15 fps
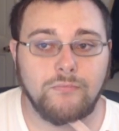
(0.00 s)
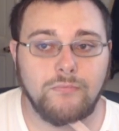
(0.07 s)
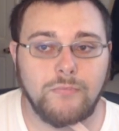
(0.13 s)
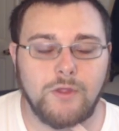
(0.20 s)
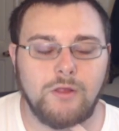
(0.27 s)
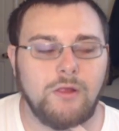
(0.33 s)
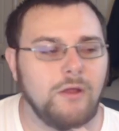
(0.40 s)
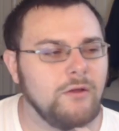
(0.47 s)

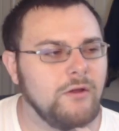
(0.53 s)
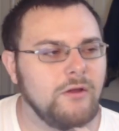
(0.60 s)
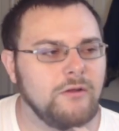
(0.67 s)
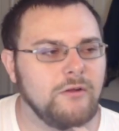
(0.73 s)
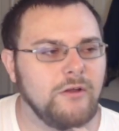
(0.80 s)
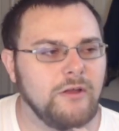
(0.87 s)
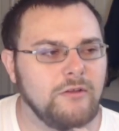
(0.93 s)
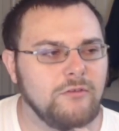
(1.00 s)
No longer
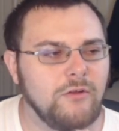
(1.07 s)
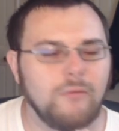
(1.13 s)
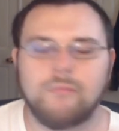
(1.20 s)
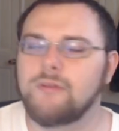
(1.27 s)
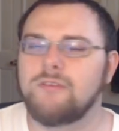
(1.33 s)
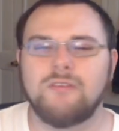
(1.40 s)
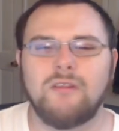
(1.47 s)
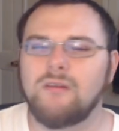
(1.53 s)
under her control.
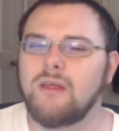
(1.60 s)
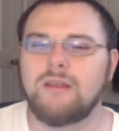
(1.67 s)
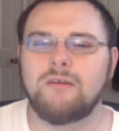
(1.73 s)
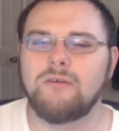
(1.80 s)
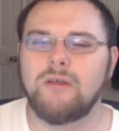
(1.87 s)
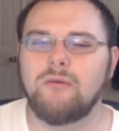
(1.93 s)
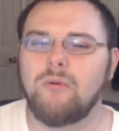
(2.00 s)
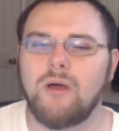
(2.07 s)
But still, I
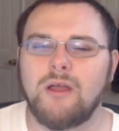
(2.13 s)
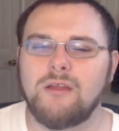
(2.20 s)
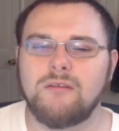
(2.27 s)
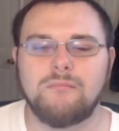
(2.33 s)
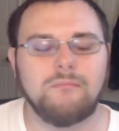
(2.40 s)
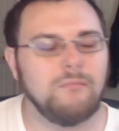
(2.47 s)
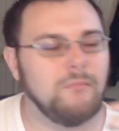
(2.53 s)
don't get why...